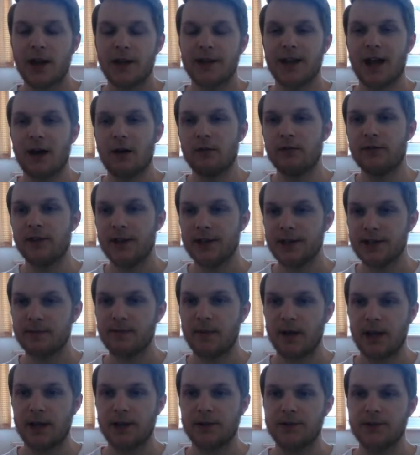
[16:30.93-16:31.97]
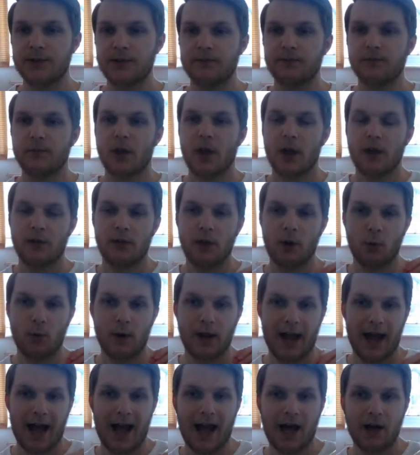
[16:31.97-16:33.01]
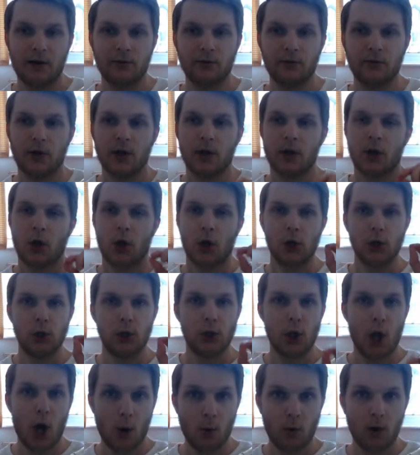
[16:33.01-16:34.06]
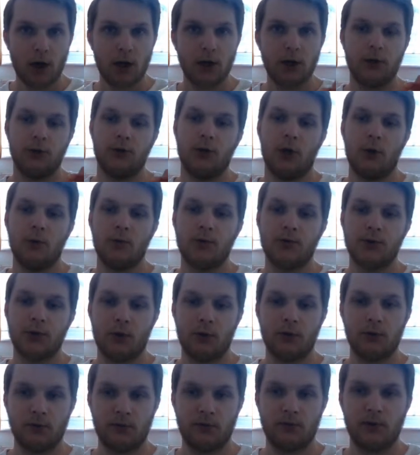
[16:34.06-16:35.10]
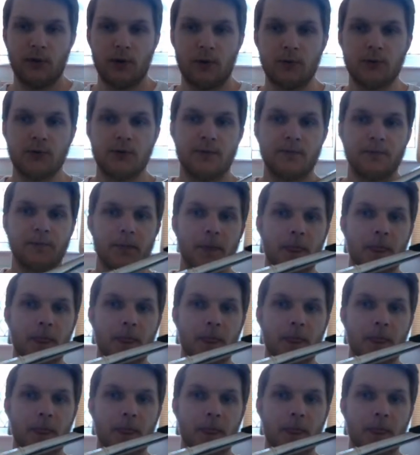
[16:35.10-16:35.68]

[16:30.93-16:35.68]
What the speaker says: Now this means that we have lower notes on the flute.